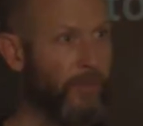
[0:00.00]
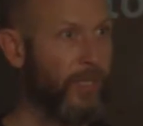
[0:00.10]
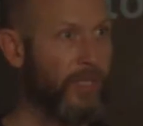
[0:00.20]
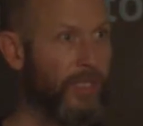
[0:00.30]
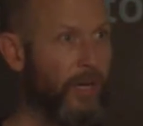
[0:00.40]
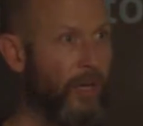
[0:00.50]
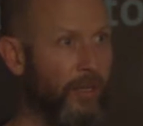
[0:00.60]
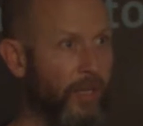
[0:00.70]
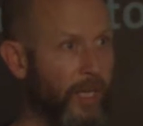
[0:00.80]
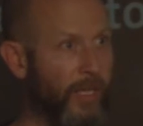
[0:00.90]
I mean, it's
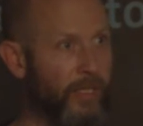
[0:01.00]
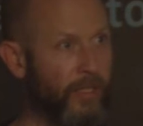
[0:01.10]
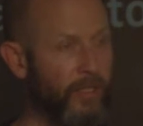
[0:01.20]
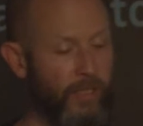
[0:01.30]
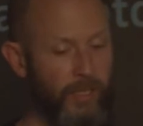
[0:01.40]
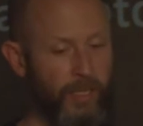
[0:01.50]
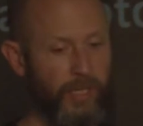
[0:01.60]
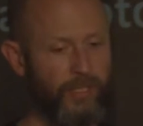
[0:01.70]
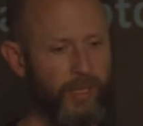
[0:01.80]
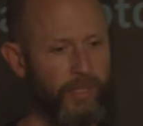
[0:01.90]
all like,
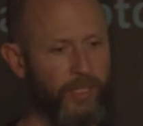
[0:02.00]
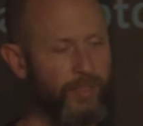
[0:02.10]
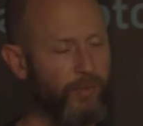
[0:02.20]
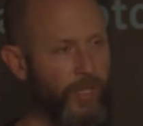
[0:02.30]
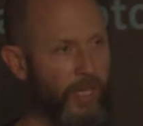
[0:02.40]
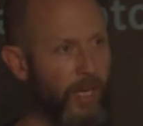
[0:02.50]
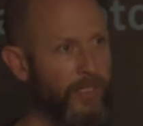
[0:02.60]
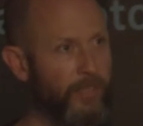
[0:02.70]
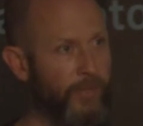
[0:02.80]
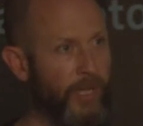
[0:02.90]
it's, I think it's a really
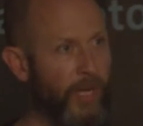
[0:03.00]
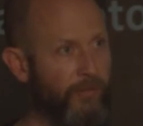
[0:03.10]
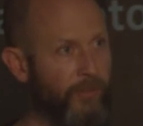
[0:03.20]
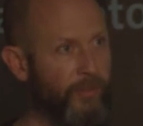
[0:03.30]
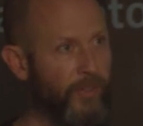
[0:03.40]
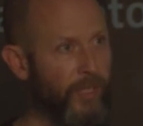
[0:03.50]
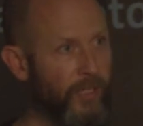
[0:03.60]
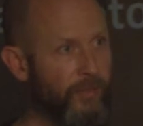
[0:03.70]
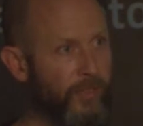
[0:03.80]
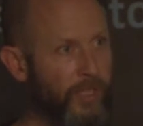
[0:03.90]
awesome time for
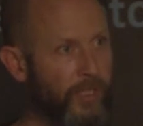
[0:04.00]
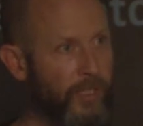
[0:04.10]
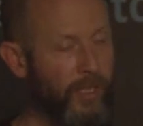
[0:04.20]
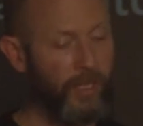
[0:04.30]
photography.